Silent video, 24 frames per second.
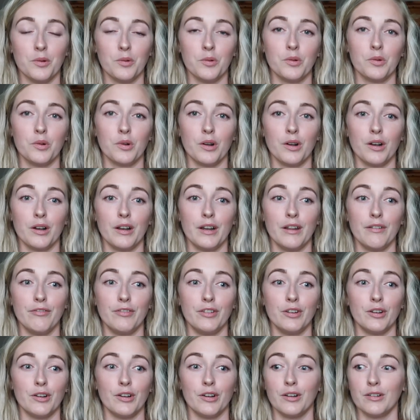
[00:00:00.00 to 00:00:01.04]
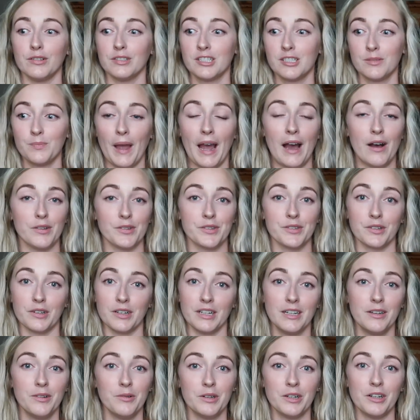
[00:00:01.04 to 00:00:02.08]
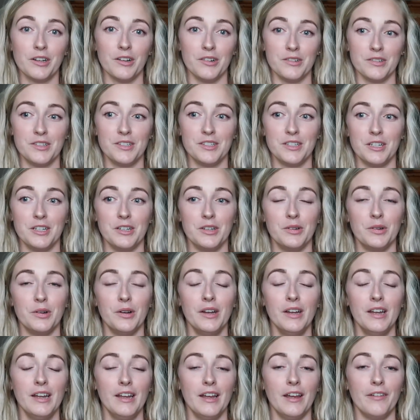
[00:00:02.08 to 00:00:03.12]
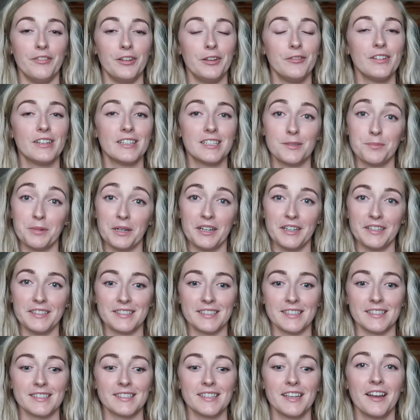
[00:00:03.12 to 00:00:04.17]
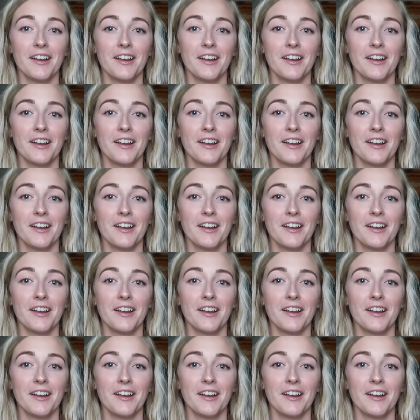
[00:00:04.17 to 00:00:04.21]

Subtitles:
or if your spouse or anyone close to you, if you've experienced this,